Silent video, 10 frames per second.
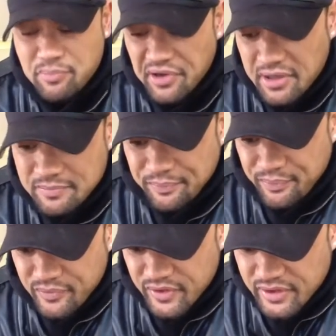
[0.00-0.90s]
But out
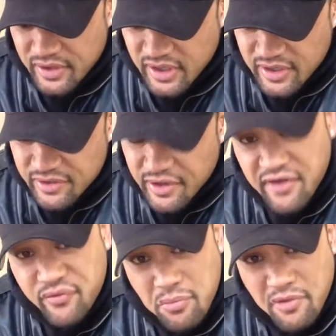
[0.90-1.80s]

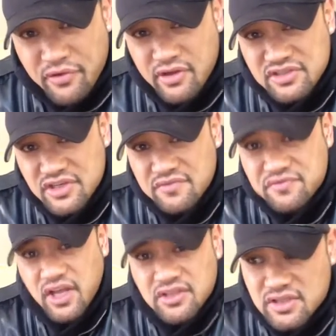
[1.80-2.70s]
of all my videos that
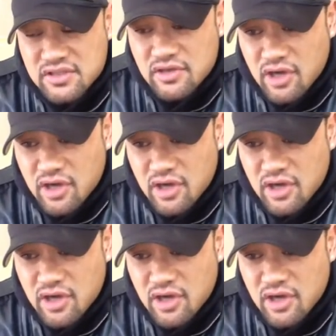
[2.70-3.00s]
I've done,